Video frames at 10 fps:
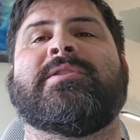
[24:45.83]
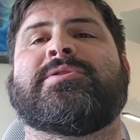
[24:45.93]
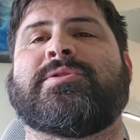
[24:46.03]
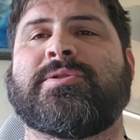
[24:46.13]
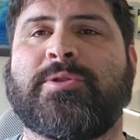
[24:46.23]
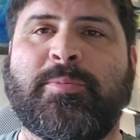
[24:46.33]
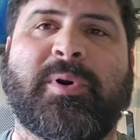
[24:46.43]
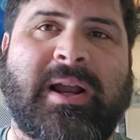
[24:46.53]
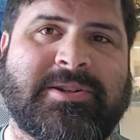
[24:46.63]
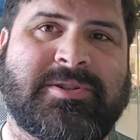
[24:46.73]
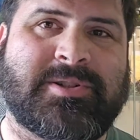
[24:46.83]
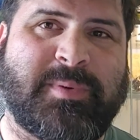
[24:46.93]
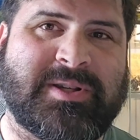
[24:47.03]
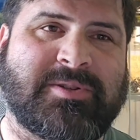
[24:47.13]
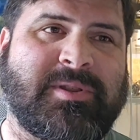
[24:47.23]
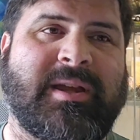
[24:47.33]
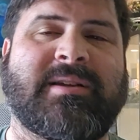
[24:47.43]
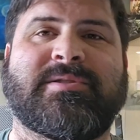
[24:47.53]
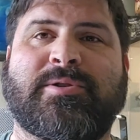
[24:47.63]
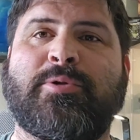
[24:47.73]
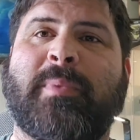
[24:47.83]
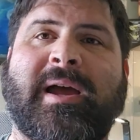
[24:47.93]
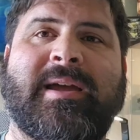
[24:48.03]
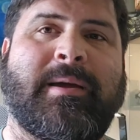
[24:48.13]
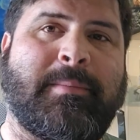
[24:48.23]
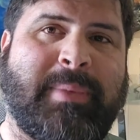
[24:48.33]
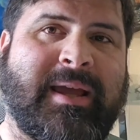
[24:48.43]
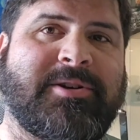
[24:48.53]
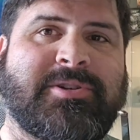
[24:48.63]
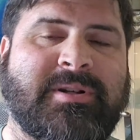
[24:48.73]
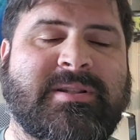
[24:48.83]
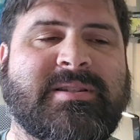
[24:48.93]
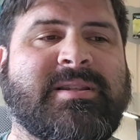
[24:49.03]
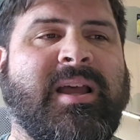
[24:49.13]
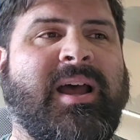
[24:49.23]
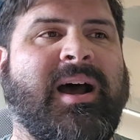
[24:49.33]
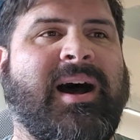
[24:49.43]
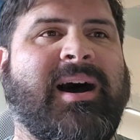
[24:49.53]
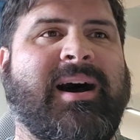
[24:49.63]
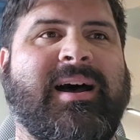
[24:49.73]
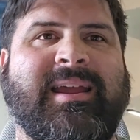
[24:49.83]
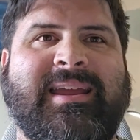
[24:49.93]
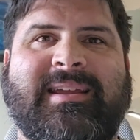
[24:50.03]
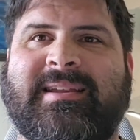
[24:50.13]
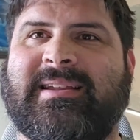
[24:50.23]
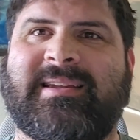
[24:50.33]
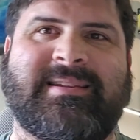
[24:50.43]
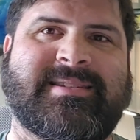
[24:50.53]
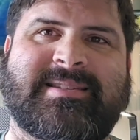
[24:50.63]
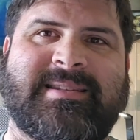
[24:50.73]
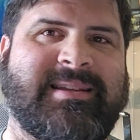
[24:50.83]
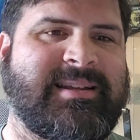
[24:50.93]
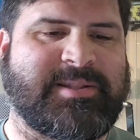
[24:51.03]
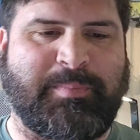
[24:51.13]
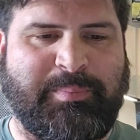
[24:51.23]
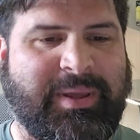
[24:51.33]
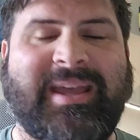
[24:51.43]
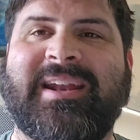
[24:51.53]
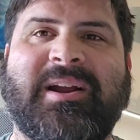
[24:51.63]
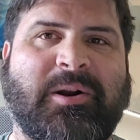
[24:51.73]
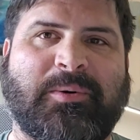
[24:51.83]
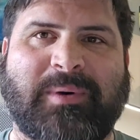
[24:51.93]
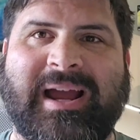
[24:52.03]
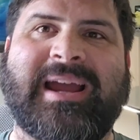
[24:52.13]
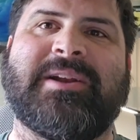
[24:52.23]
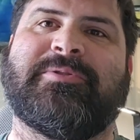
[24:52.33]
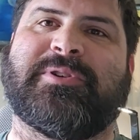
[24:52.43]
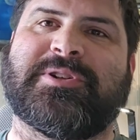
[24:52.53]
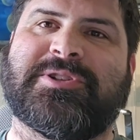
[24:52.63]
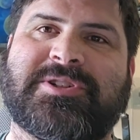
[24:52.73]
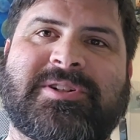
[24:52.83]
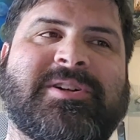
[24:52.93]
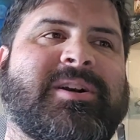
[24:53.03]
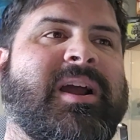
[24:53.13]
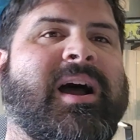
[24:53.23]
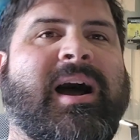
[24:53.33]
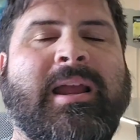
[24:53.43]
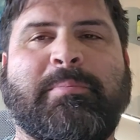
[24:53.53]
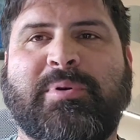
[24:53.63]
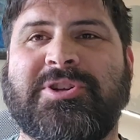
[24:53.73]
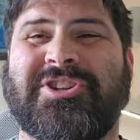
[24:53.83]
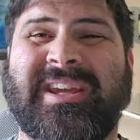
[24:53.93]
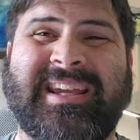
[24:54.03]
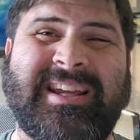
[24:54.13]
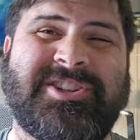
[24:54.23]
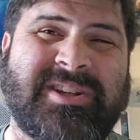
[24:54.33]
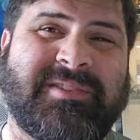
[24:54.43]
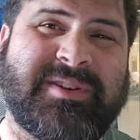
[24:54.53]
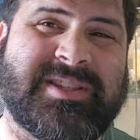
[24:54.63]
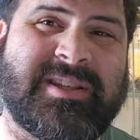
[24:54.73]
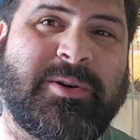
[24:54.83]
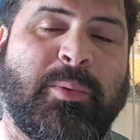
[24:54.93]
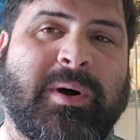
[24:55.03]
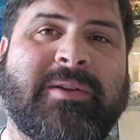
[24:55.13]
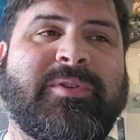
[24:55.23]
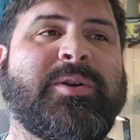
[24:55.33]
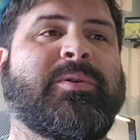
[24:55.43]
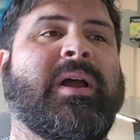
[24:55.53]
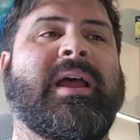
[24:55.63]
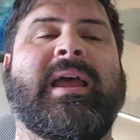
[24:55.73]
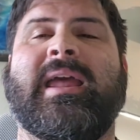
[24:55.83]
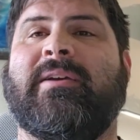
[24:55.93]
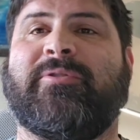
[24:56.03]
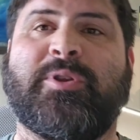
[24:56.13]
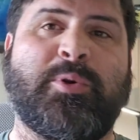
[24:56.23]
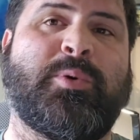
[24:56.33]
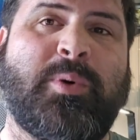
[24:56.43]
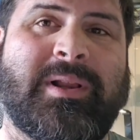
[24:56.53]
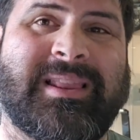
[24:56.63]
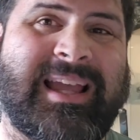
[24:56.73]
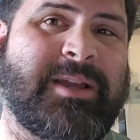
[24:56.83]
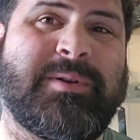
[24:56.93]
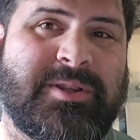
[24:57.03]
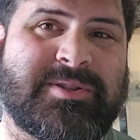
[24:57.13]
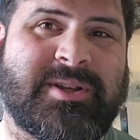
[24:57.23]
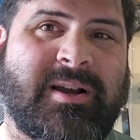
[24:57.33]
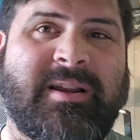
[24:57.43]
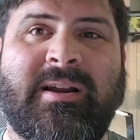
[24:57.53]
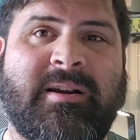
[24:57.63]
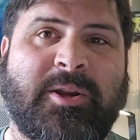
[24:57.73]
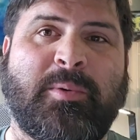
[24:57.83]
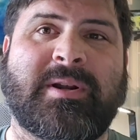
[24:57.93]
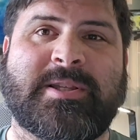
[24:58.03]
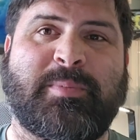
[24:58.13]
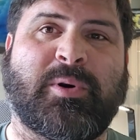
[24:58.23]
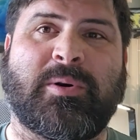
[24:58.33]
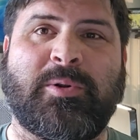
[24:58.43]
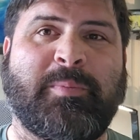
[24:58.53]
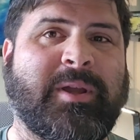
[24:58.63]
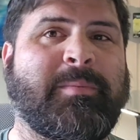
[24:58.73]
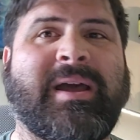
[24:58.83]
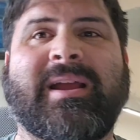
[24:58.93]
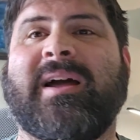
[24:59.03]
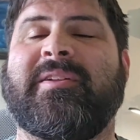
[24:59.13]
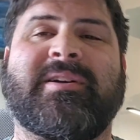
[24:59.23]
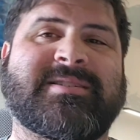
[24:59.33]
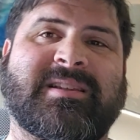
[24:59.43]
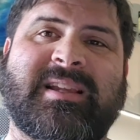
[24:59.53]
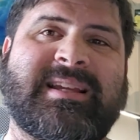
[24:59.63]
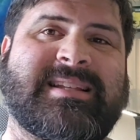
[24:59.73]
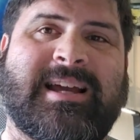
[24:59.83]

Super extra special thanks to my patrons It's been a ride for sure. I appreciate each and every single one of you. If you like what you saw here and you want to support old Big Mek, there is a link